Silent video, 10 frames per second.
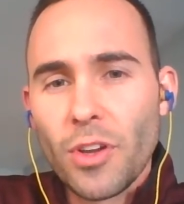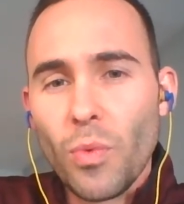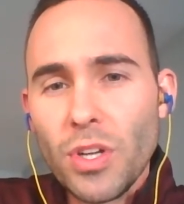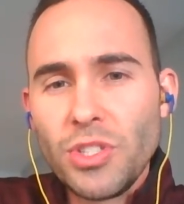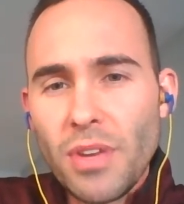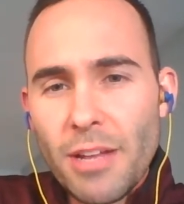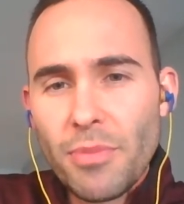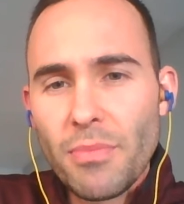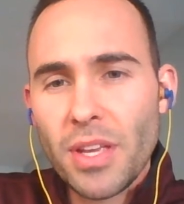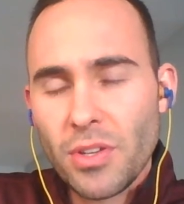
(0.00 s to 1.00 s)
once you
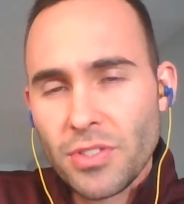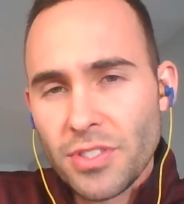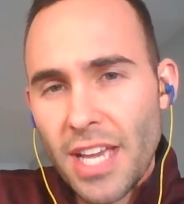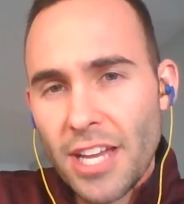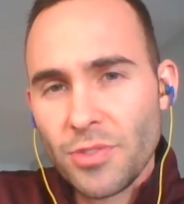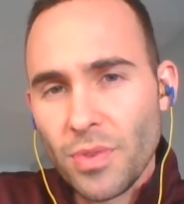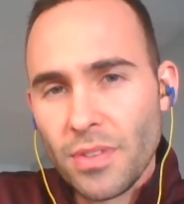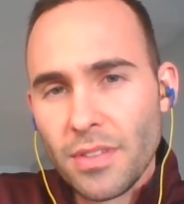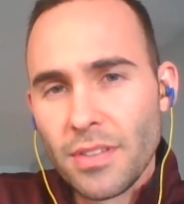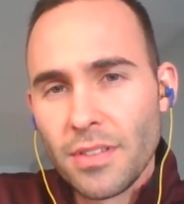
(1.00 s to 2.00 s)
implement your schedule
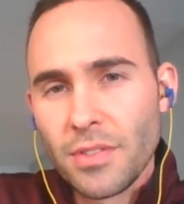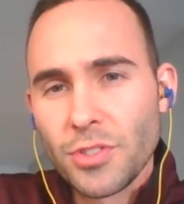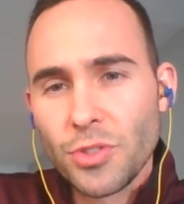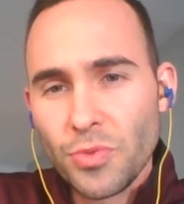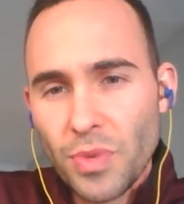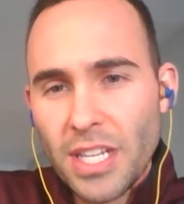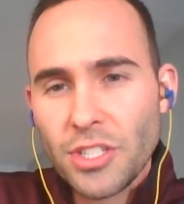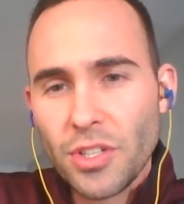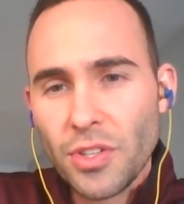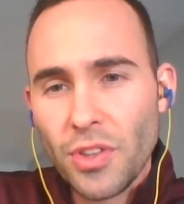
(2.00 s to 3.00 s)
to
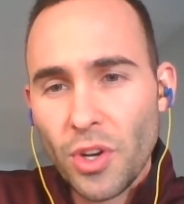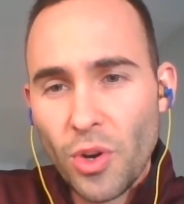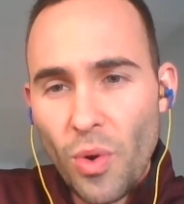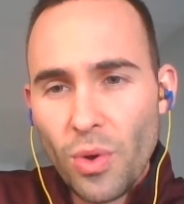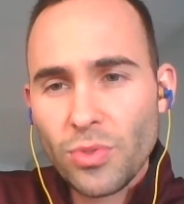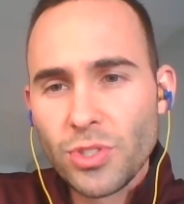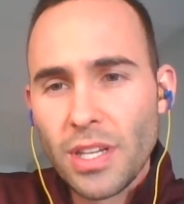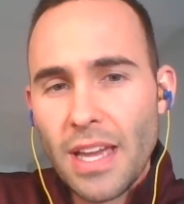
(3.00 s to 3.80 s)
reach the goals